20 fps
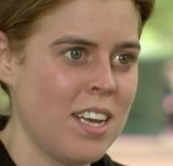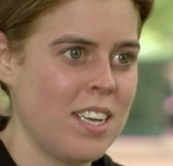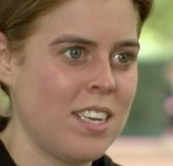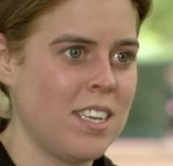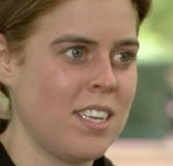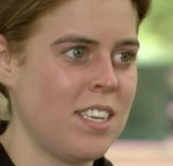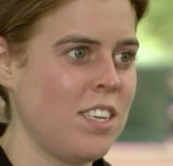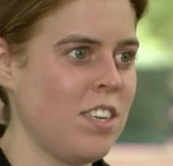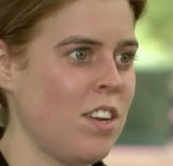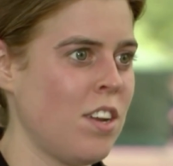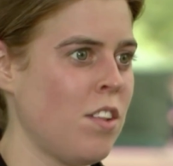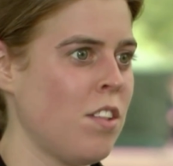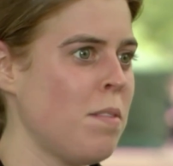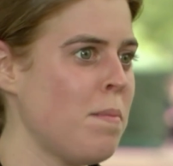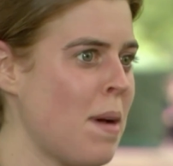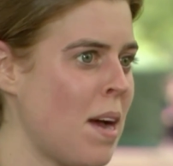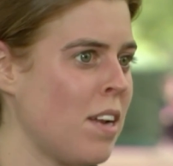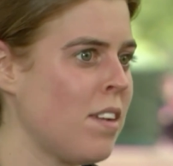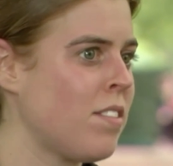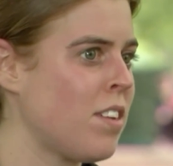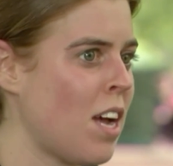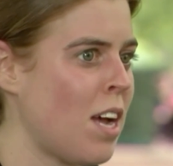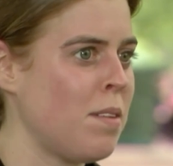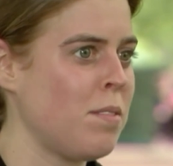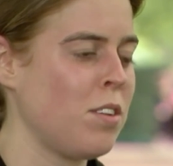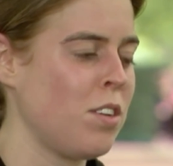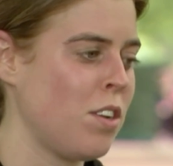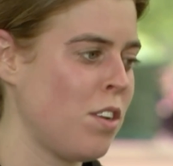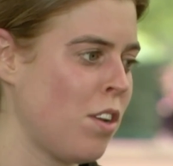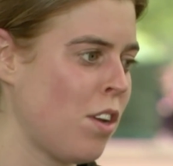To the amount of
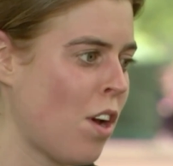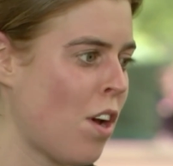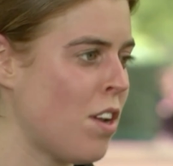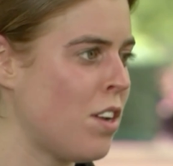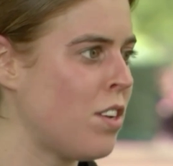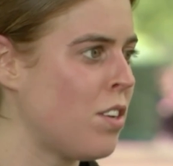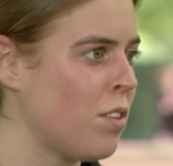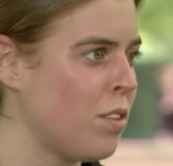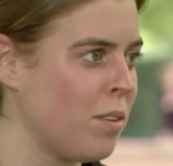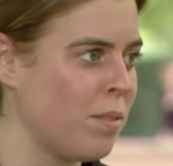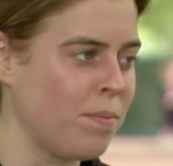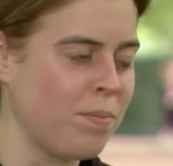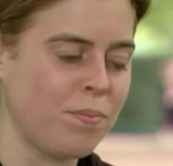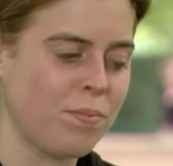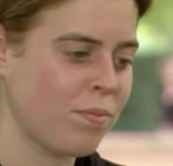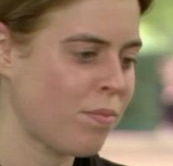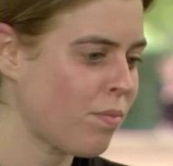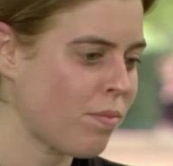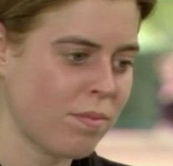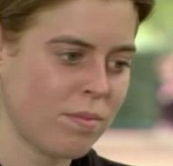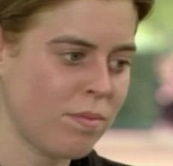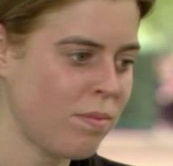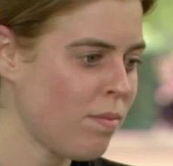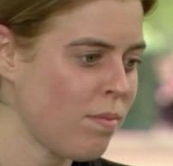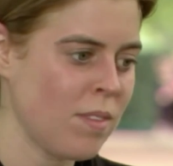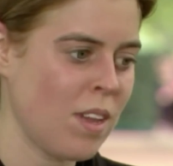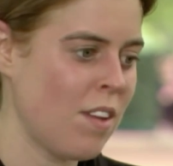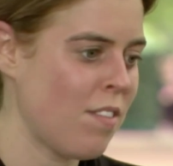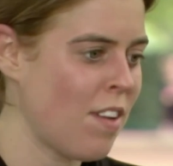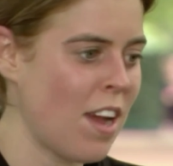times you go into,
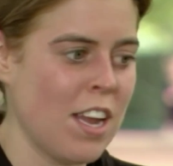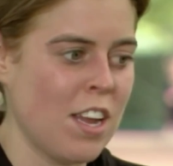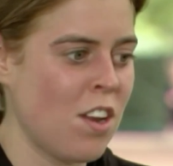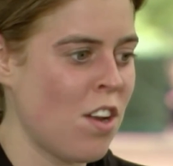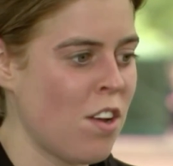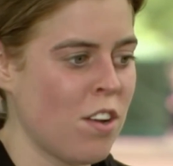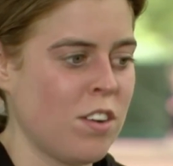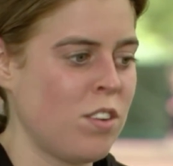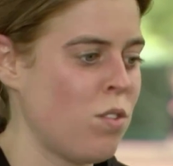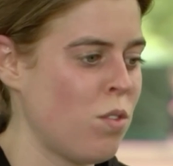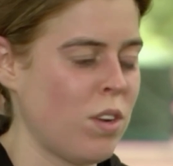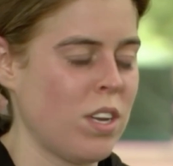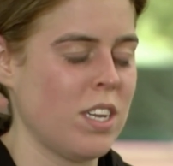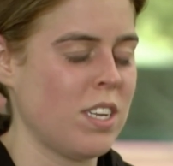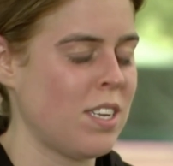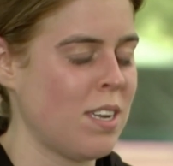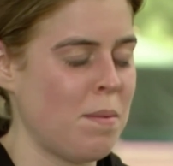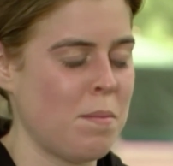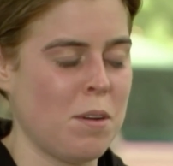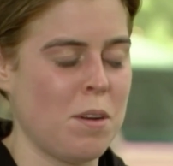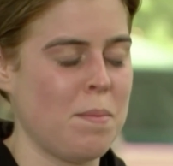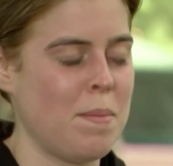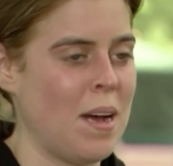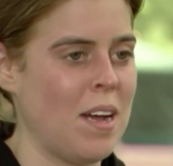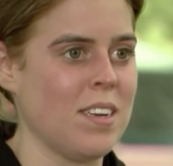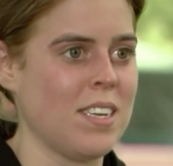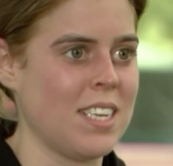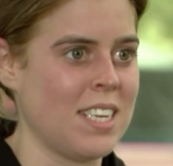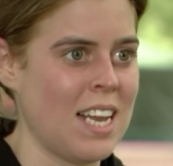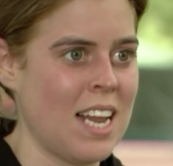talking to someone
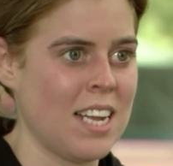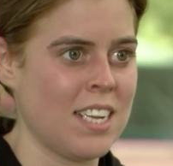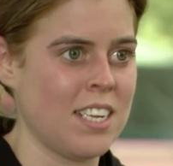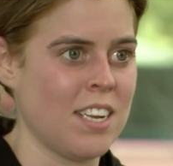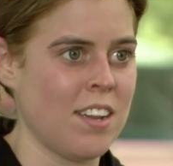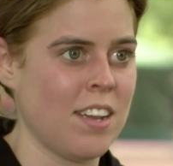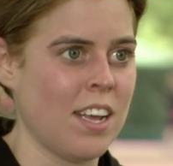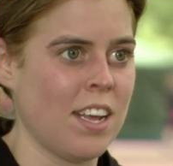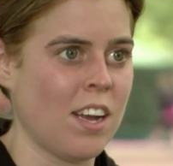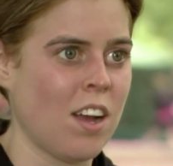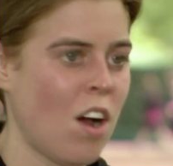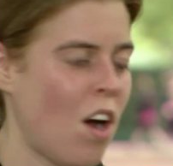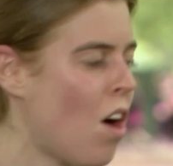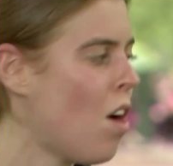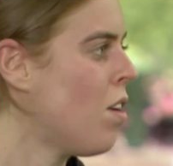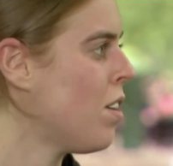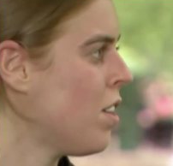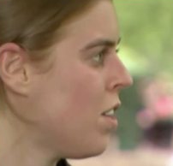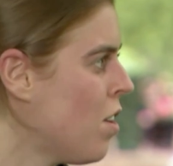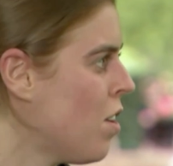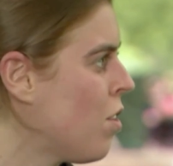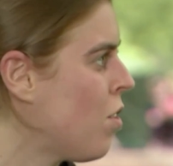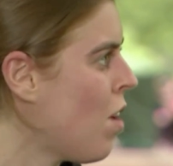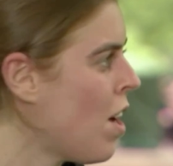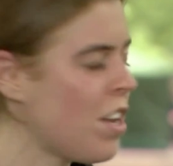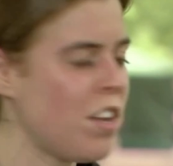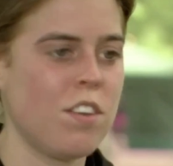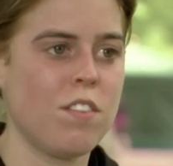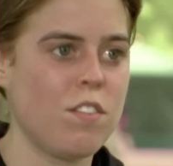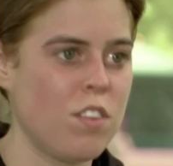about dyslexia, and they go, "Oh, great,
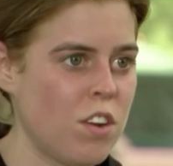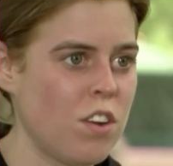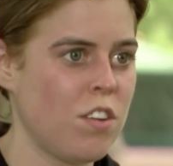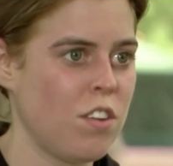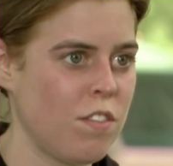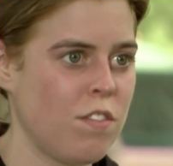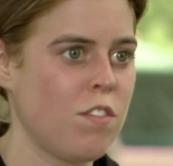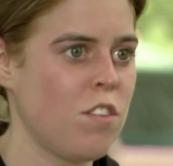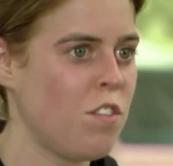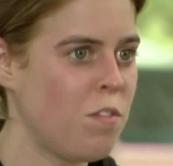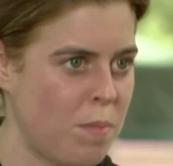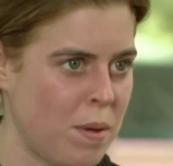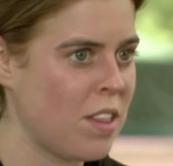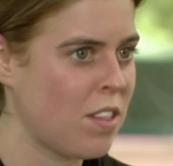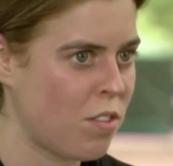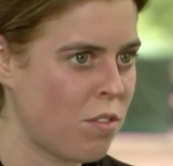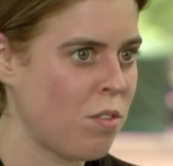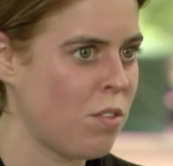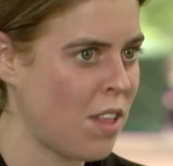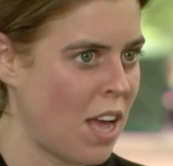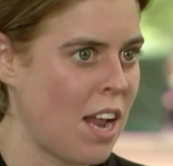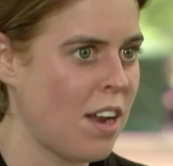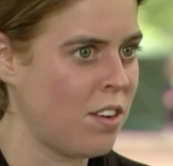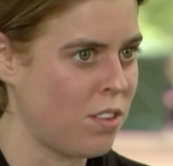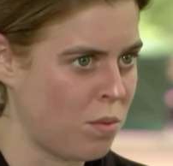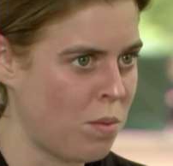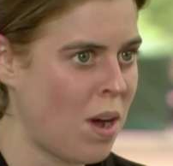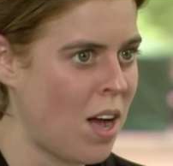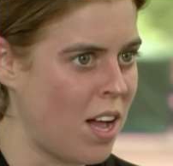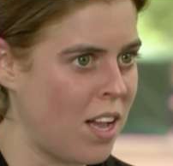you've been through that
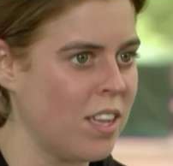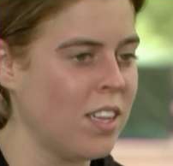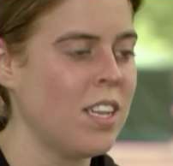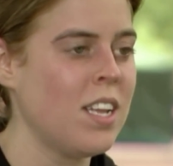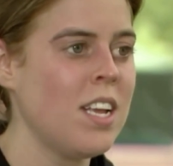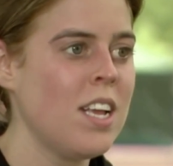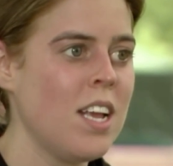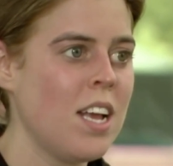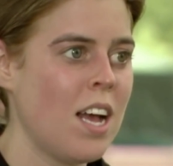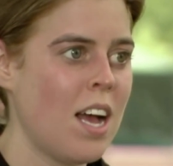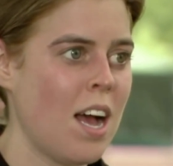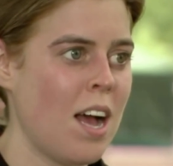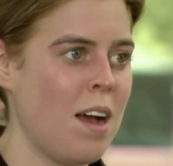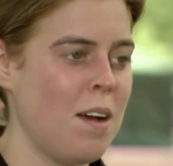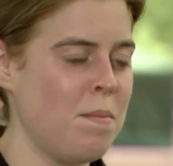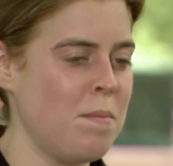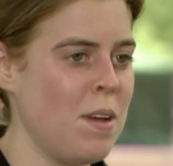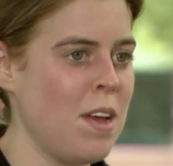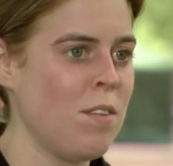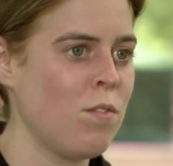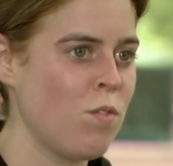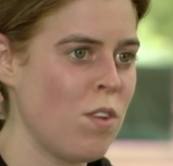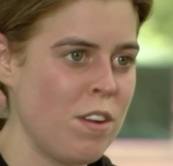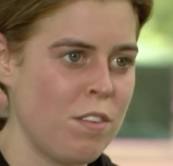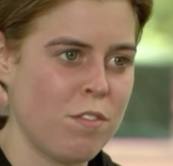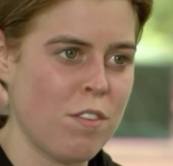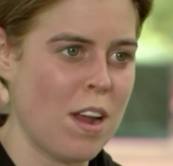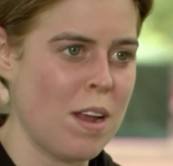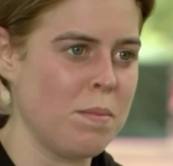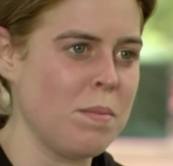as well." It
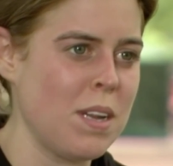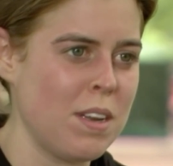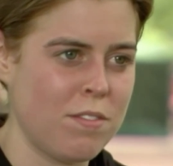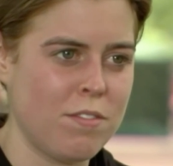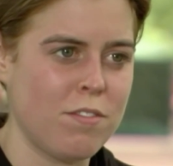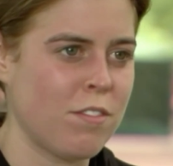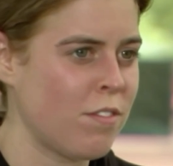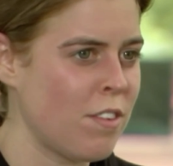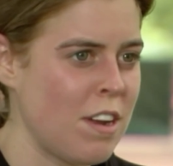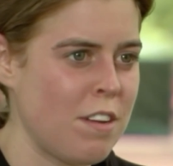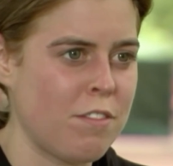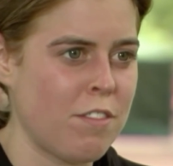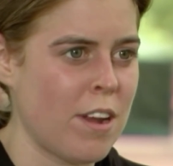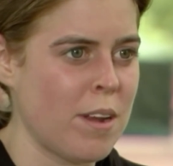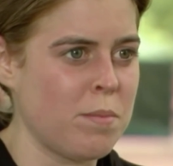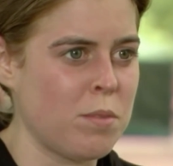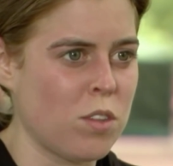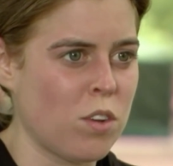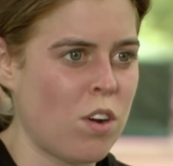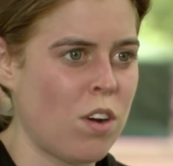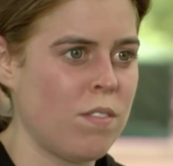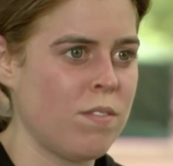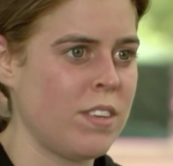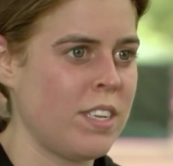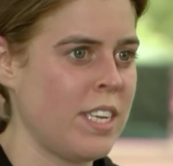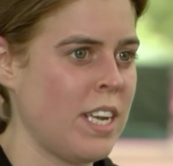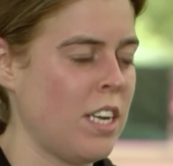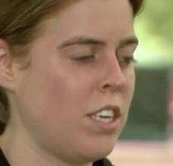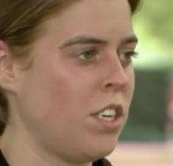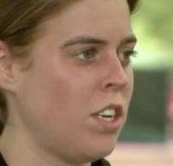reframes the
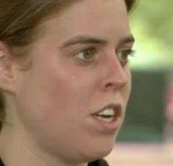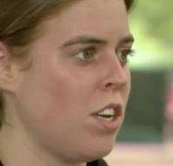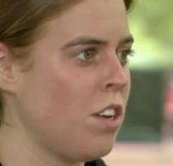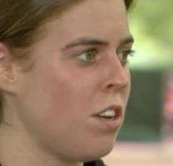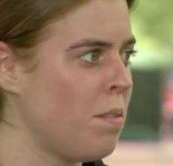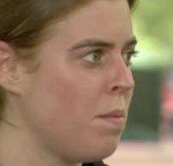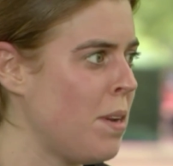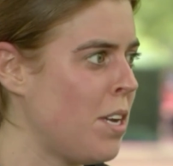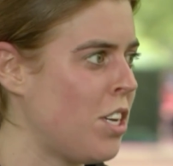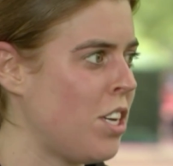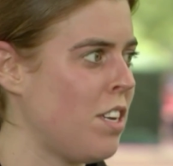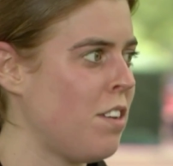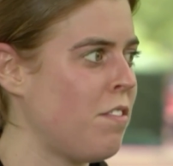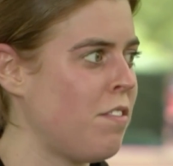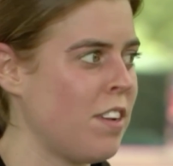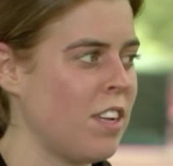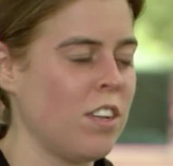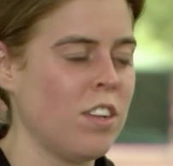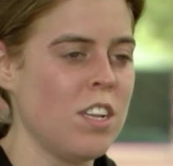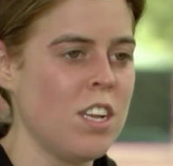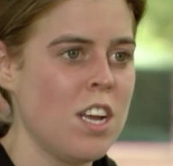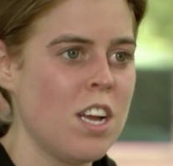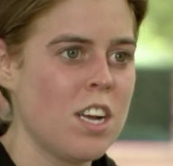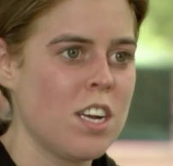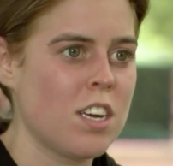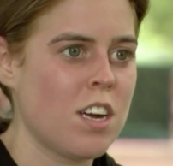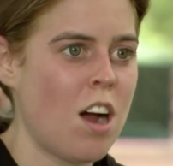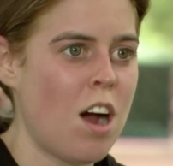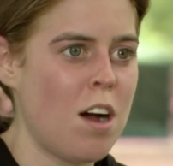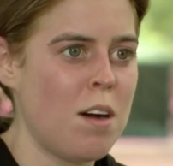conversation, and you immediately feel
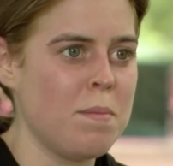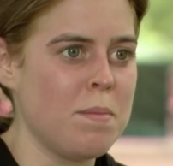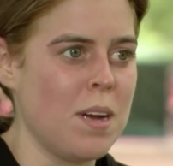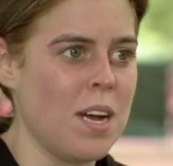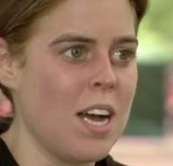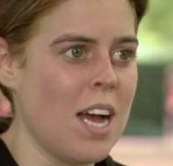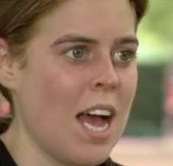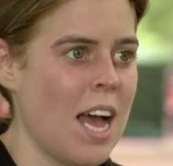calmer.